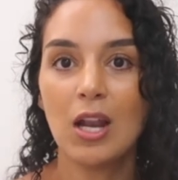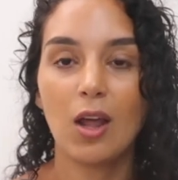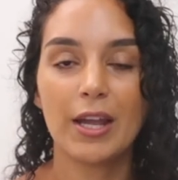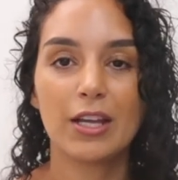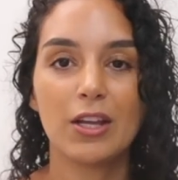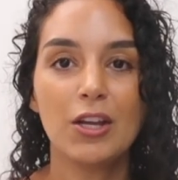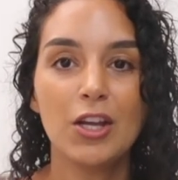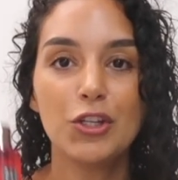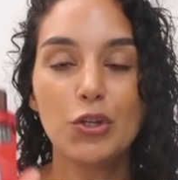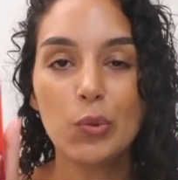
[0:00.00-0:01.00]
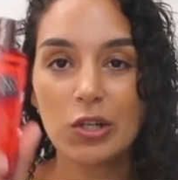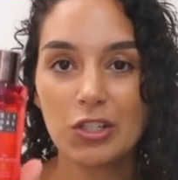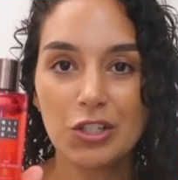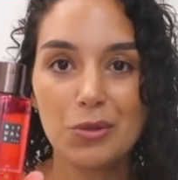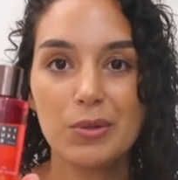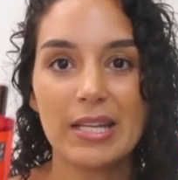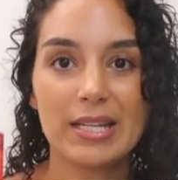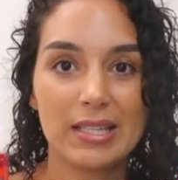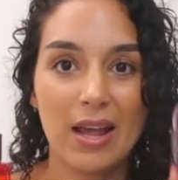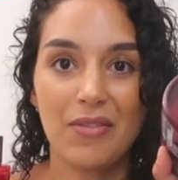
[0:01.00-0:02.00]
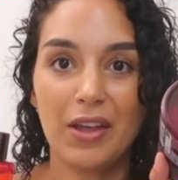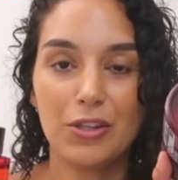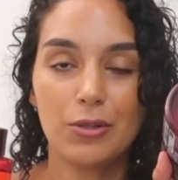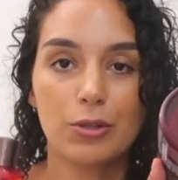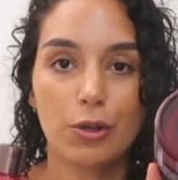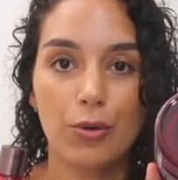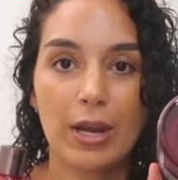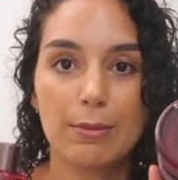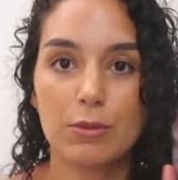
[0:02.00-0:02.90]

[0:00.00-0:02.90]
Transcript: Like you wouldn't use this and then use the cream.